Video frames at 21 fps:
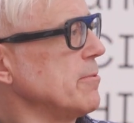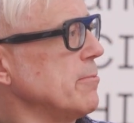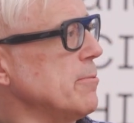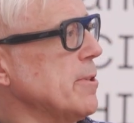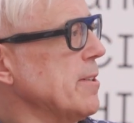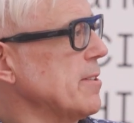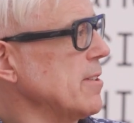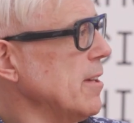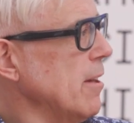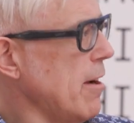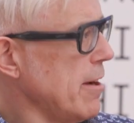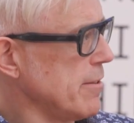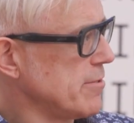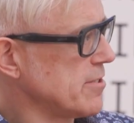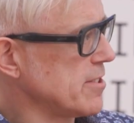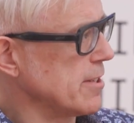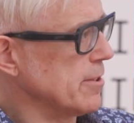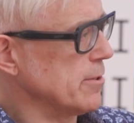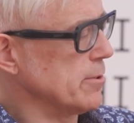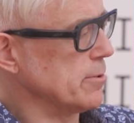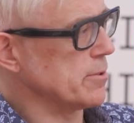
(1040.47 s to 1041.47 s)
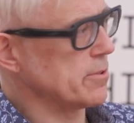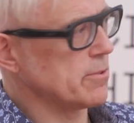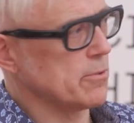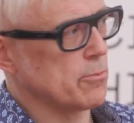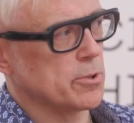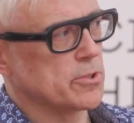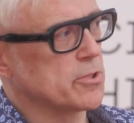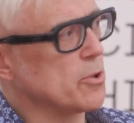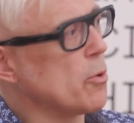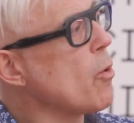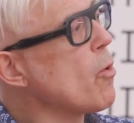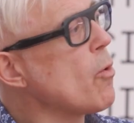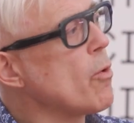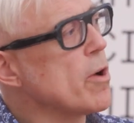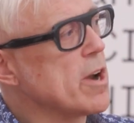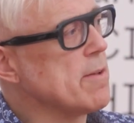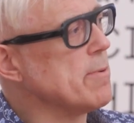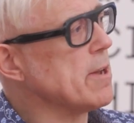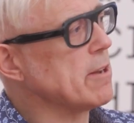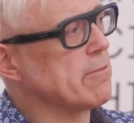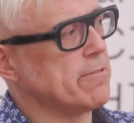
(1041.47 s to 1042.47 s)
with life skills was
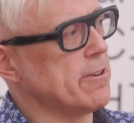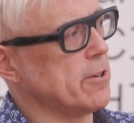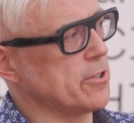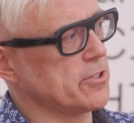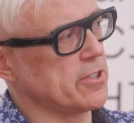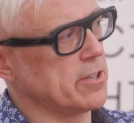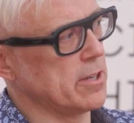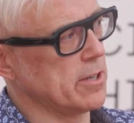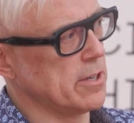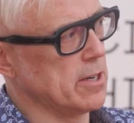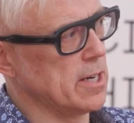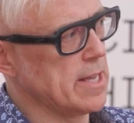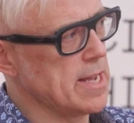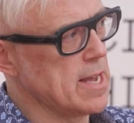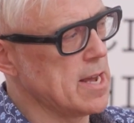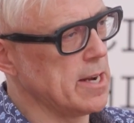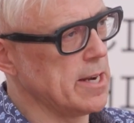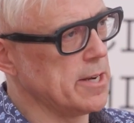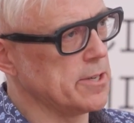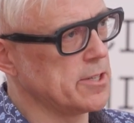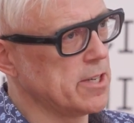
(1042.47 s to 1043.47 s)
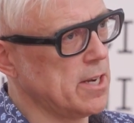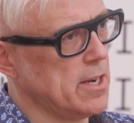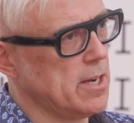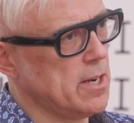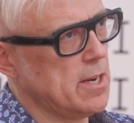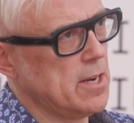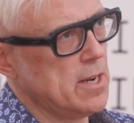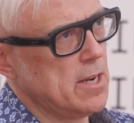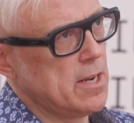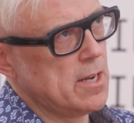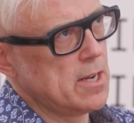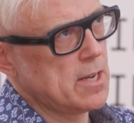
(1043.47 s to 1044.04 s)
already being fostered at an early age. Right.